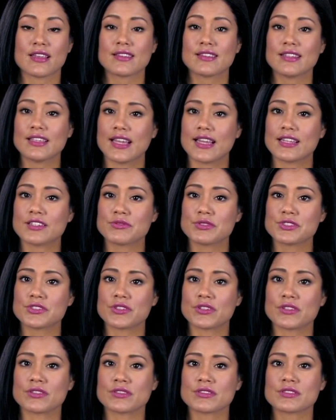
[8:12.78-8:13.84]
The end
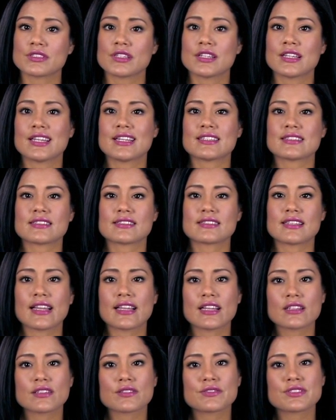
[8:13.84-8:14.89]
result is a
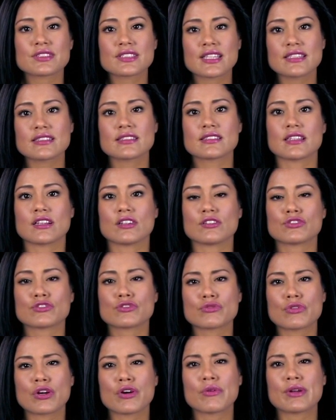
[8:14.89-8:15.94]
cycle of skin cells
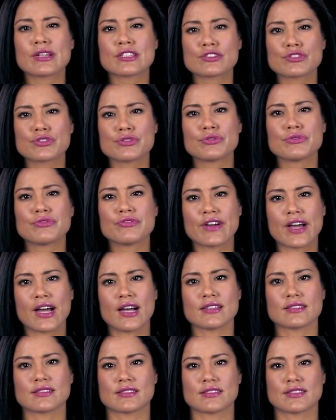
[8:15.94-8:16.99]
growing too
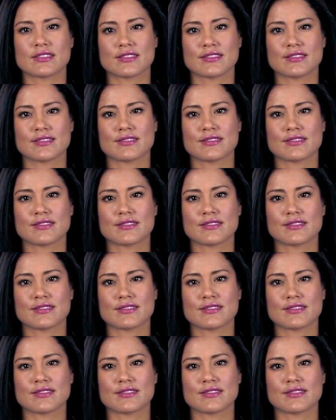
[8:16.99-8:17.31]
fast.